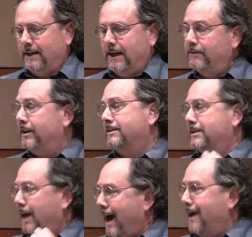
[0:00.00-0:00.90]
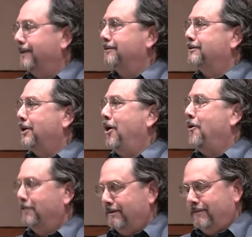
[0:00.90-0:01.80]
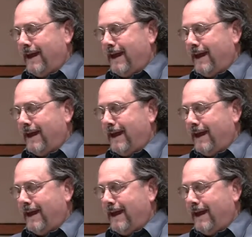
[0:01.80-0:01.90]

and the entire tone of